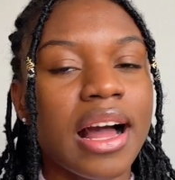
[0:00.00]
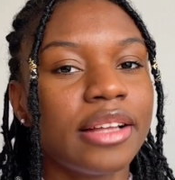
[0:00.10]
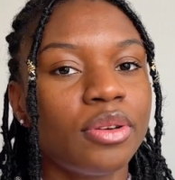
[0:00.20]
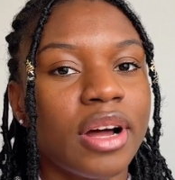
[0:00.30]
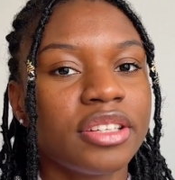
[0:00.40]
I
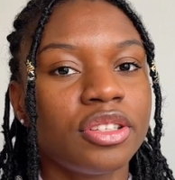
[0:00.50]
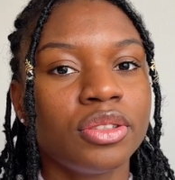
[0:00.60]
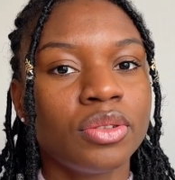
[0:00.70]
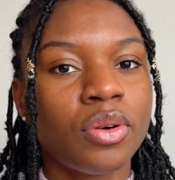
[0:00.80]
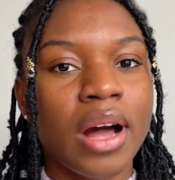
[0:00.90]
don't actually
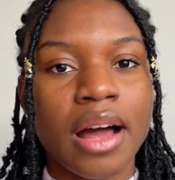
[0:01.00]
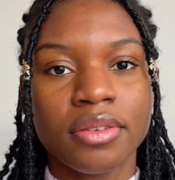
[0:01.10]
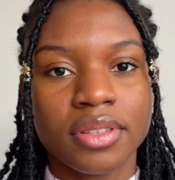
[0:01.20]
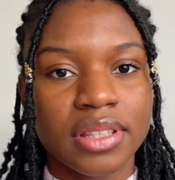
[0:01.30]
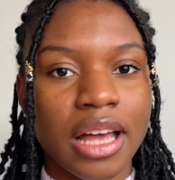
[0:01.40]
know how
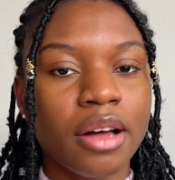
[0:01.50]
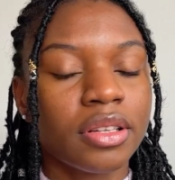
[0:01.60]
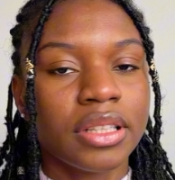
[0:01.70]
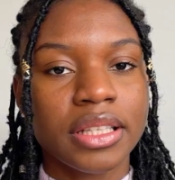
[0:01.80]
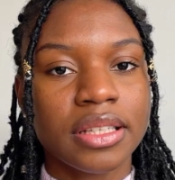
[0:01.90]
it's
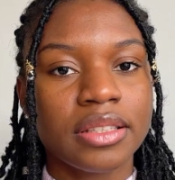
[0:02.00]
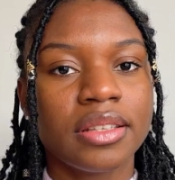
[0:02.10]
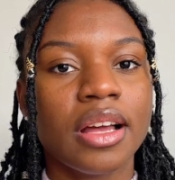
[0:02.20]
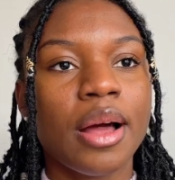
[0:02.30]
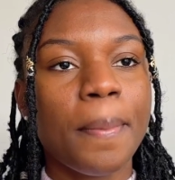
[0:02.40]
calculated,
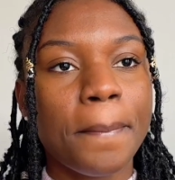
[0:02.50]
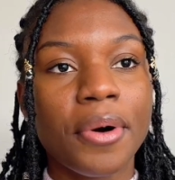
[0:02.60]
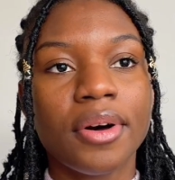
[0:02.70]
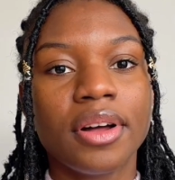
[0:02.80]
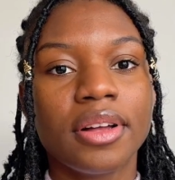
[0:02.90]
but